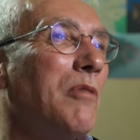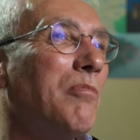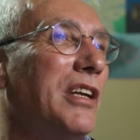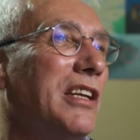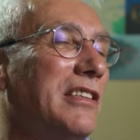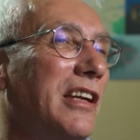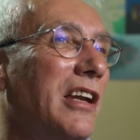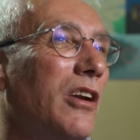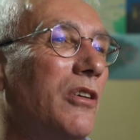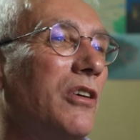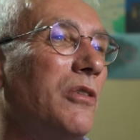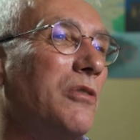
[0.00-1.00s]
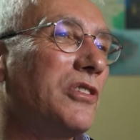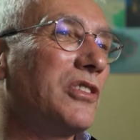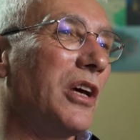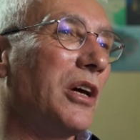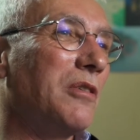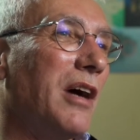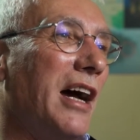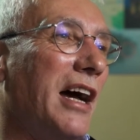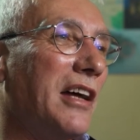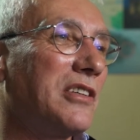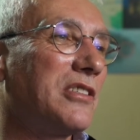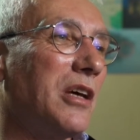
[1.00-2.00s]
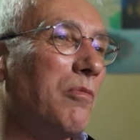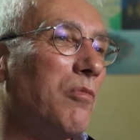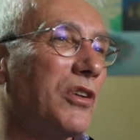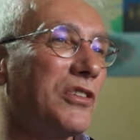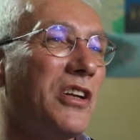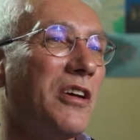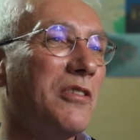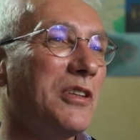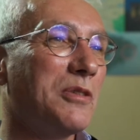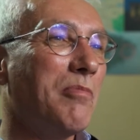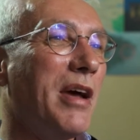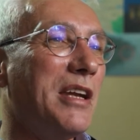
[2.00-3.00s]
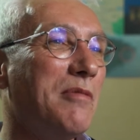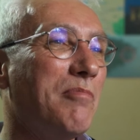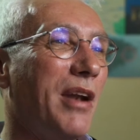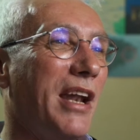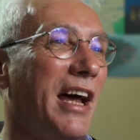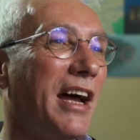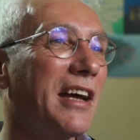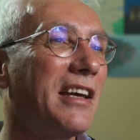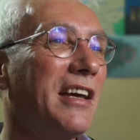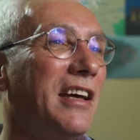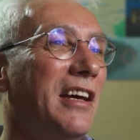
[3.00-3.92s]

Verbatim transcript: But he did look also at uh, what's known as Men in Black,